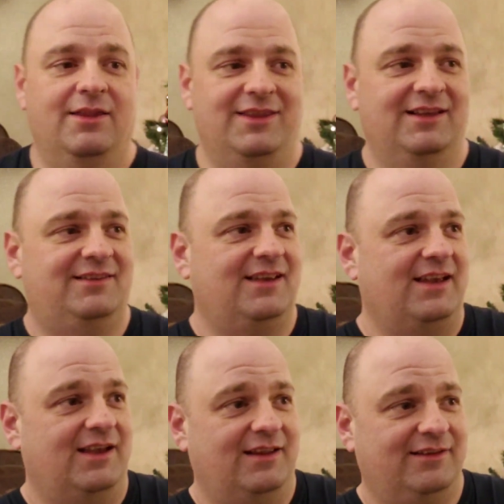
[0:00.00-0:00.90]
This
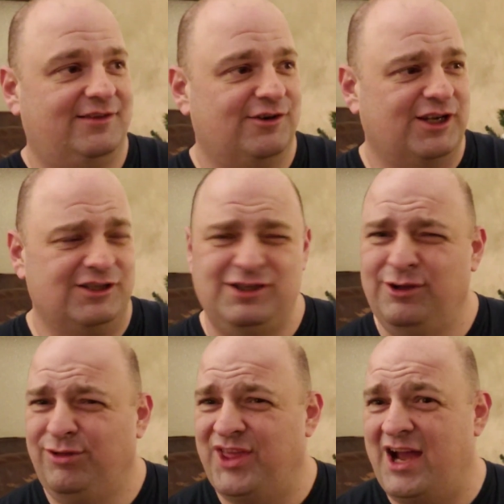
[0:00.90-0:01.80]
is circa
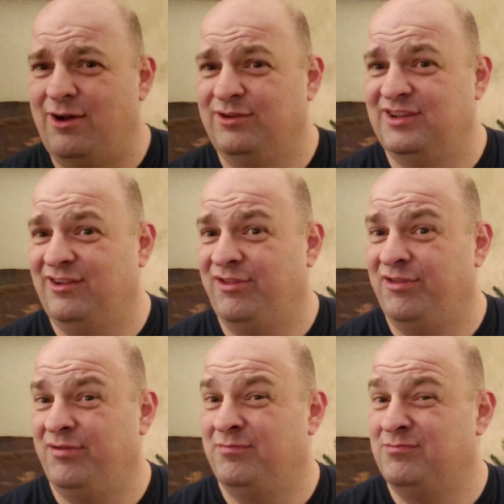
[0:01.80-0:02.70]

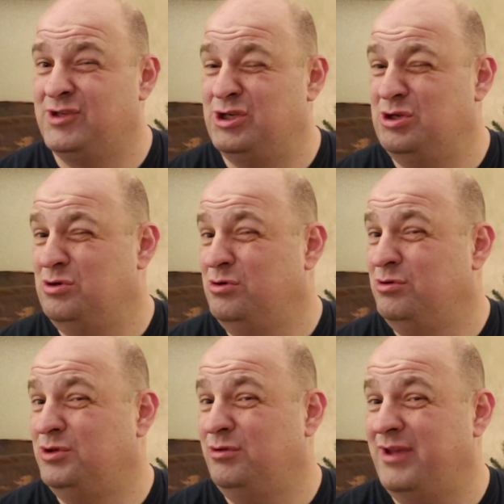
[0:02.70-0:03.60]

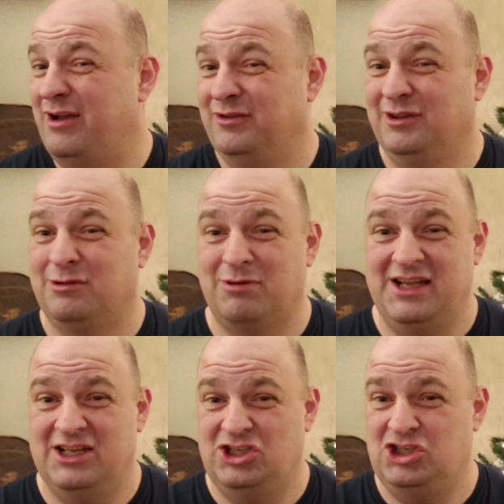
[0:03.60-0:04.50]
2002,
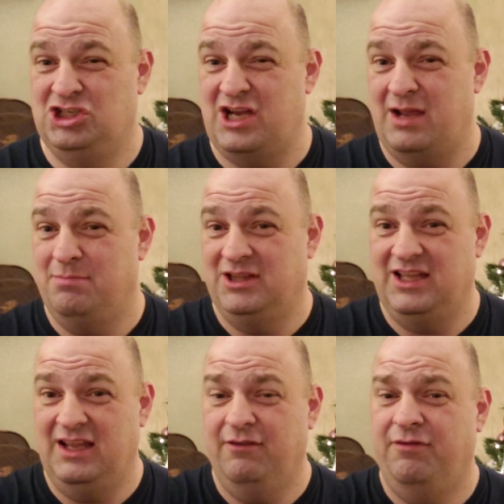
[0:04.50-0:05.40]
2003-ish, I
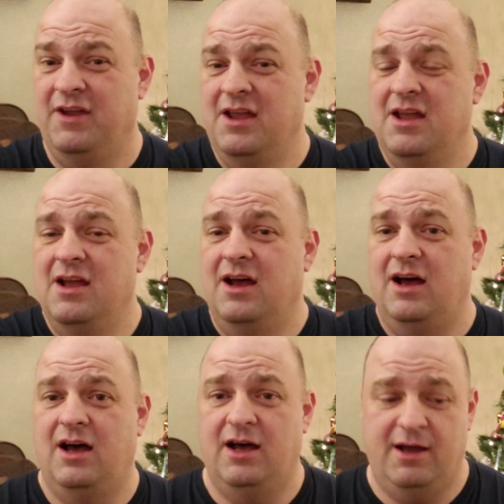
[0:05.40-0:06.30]
believe.
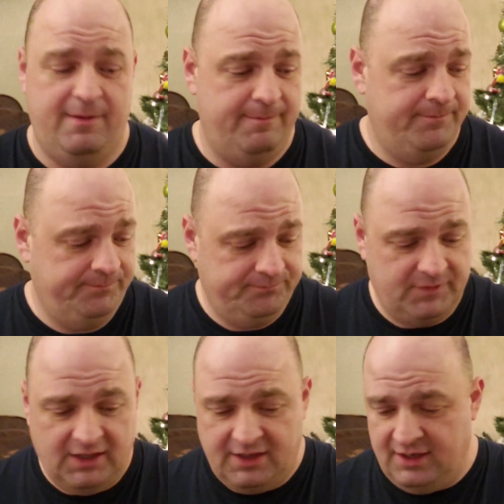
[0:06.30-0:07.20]

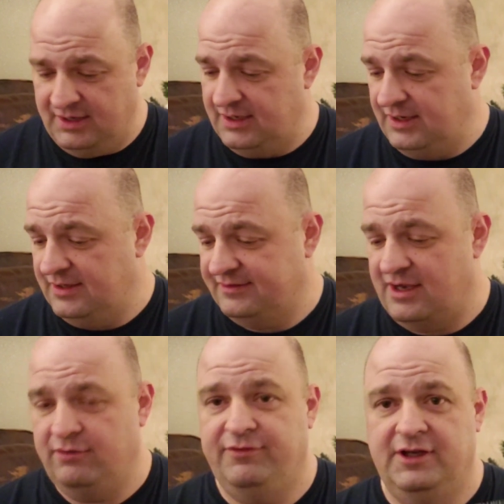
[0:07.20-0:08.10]
It is
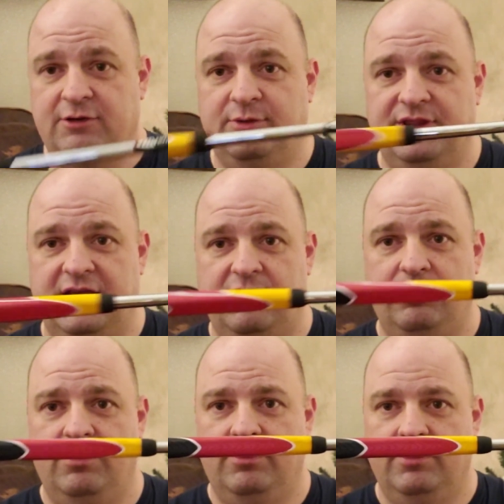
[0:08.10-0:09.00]
outfitted with a